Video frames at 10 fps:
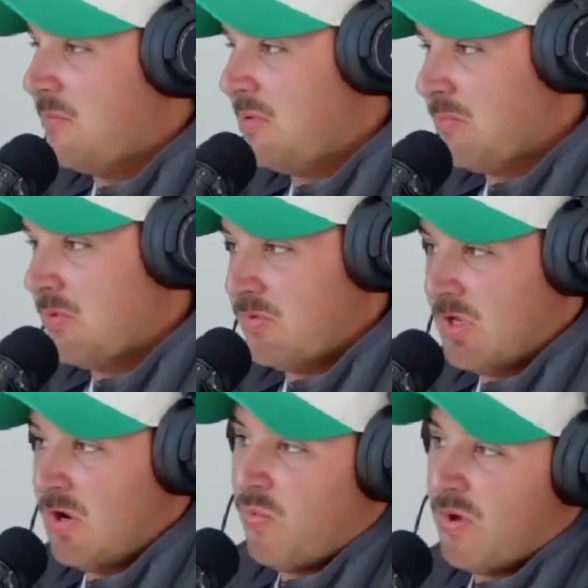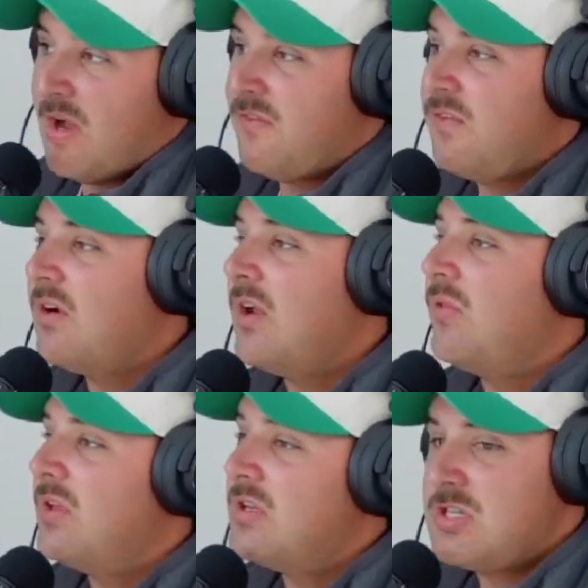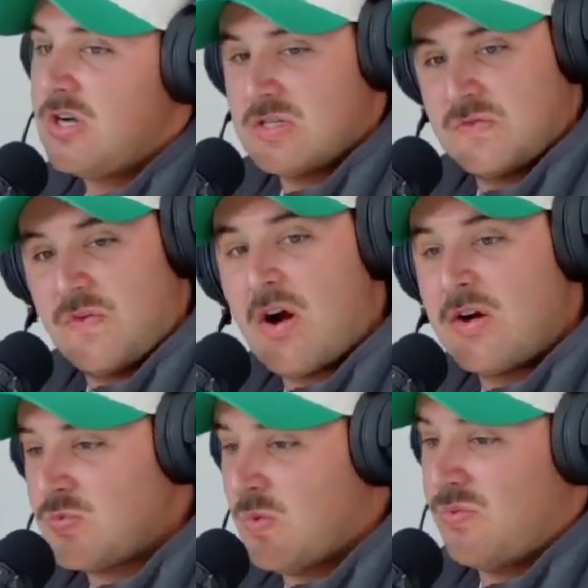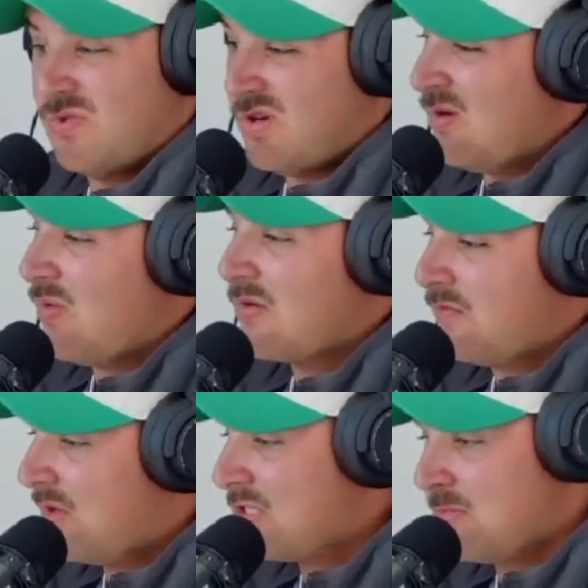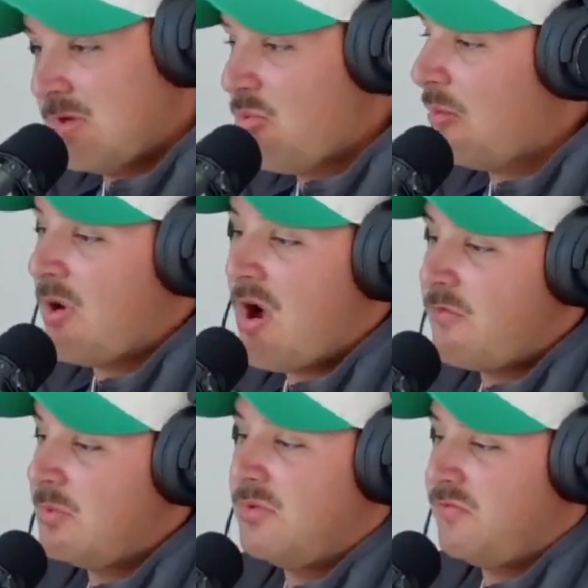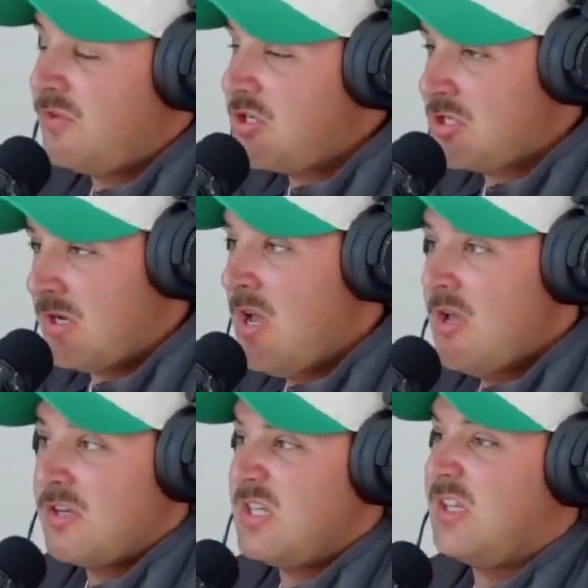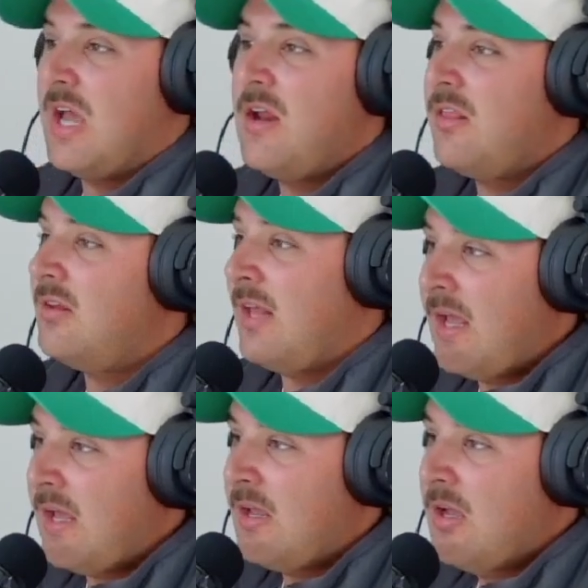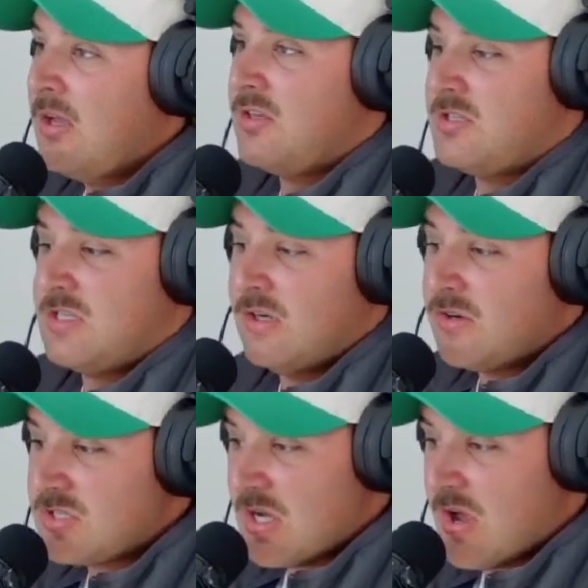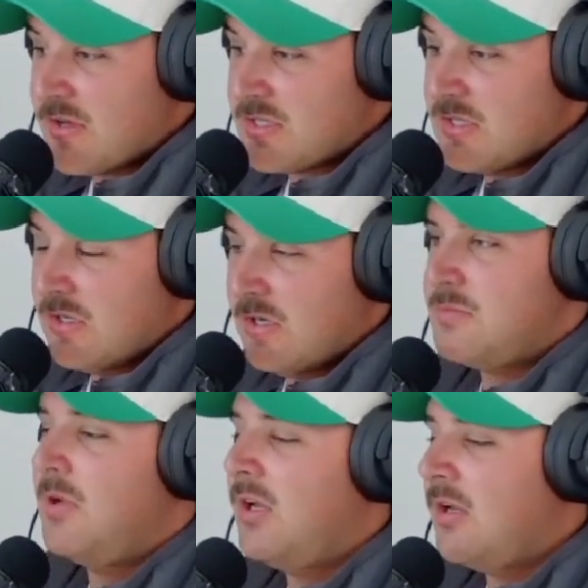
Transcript: people, what I figured out this year as far as what really worked for us to be more profitable and efficient. Because at the end of the day, the secret sauce is me.